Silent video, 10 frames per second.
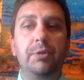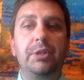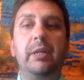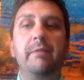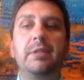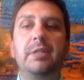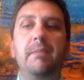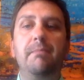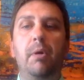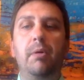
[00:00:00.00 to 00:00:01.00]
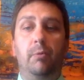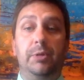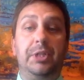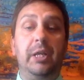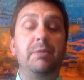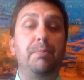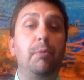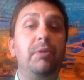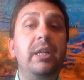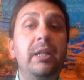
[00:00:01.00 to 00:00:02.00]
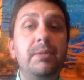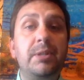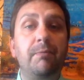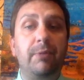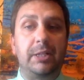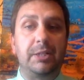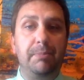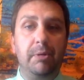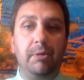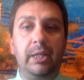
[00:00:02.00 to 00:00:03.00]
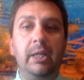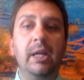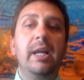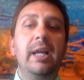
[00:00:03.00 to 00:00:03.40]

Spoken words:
which gives both teams some flexibility